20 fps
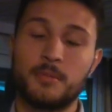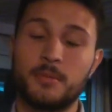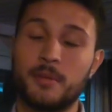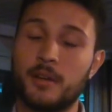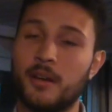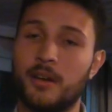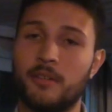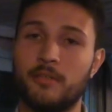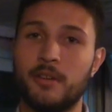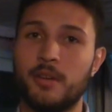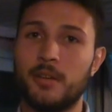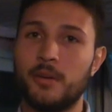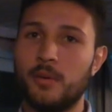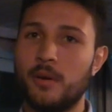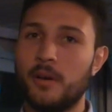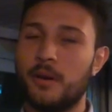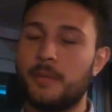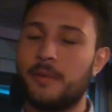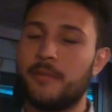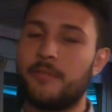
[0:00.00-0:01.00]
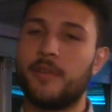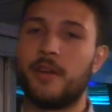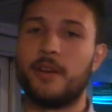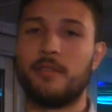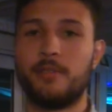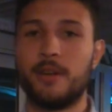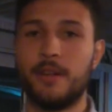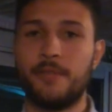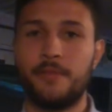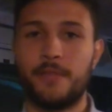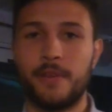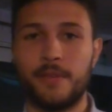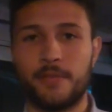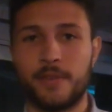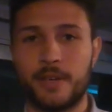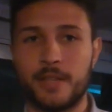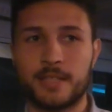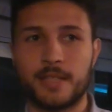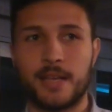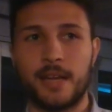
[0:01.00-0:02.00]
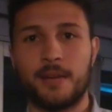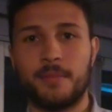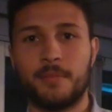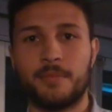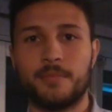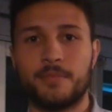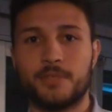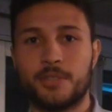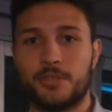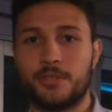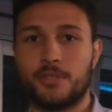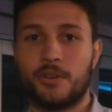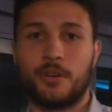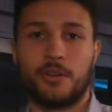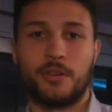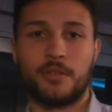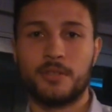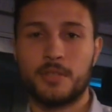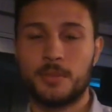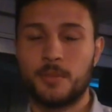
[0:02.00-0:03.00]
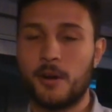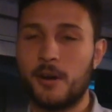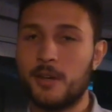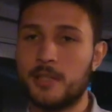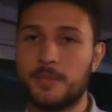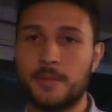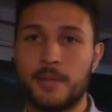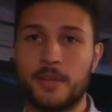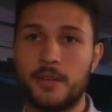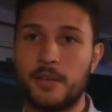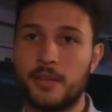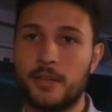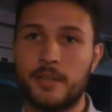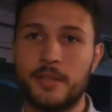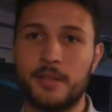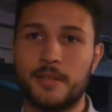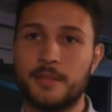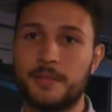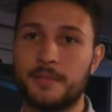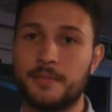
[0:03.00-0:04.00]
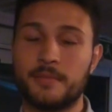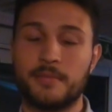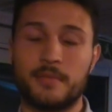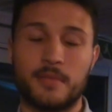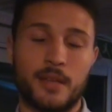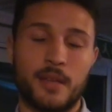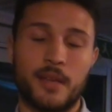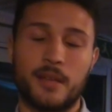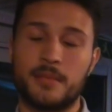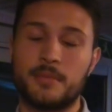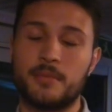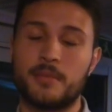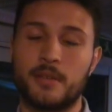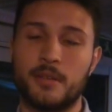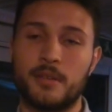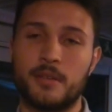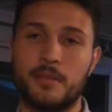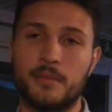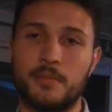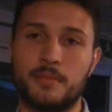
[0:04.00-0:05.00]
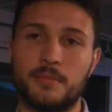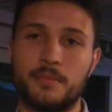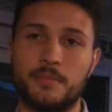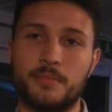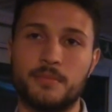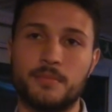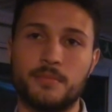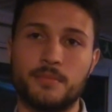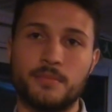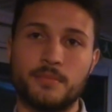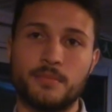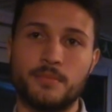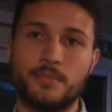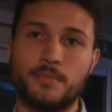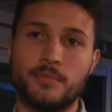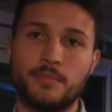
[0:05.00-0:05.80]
It's been going really well. I've been feeling really fit for this camp. Strong, sparring's been good. Yeah, it's been good.